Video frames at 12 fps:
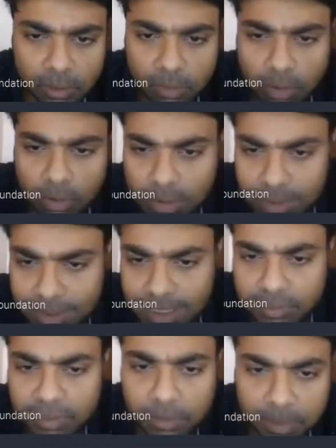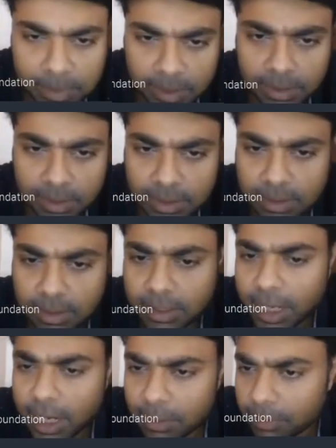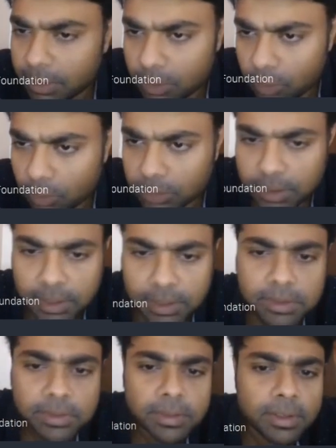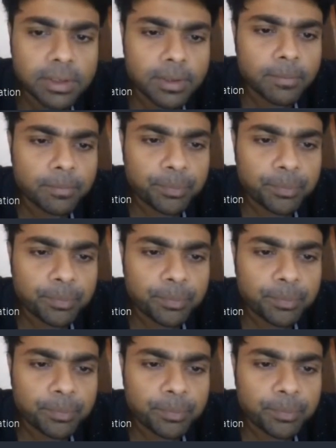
to about 7%. These are the annual growth rates.